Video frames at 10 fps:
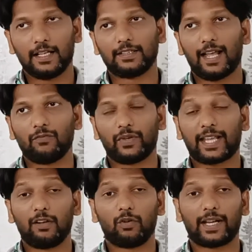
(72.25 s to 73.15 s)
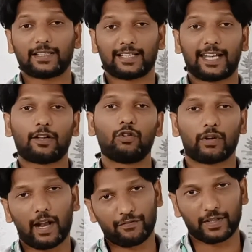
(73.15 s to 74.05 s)
then we can look at the
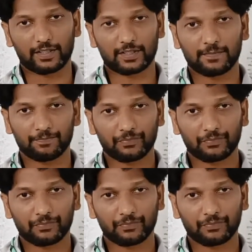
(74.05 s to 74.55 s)
technographics.